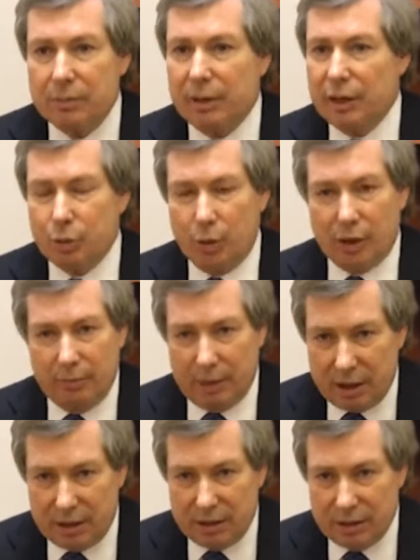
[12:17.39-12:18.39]
because we're
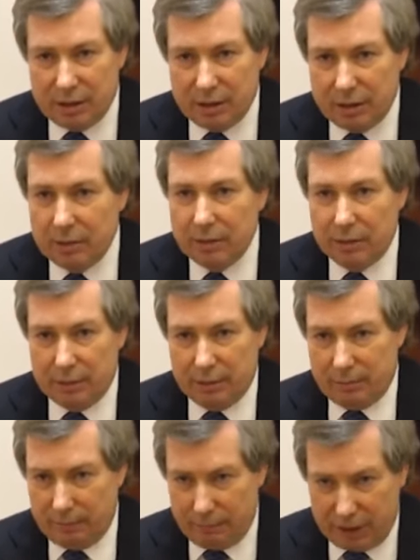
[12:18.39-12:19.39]
committed to the
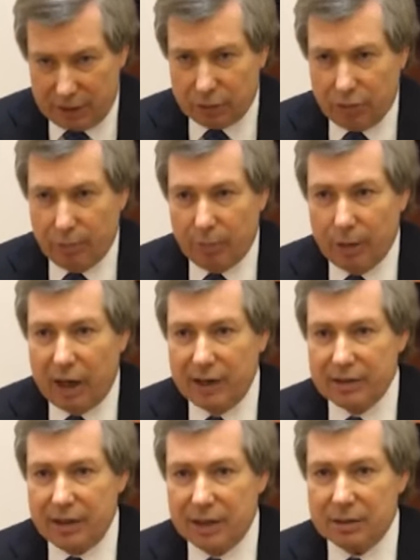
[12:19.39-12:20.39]
Minsk Group
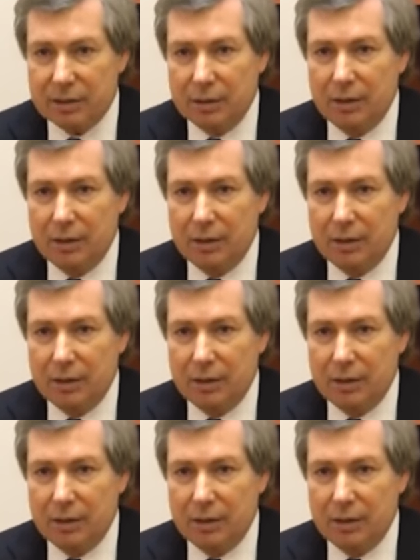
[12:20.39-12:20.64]
process.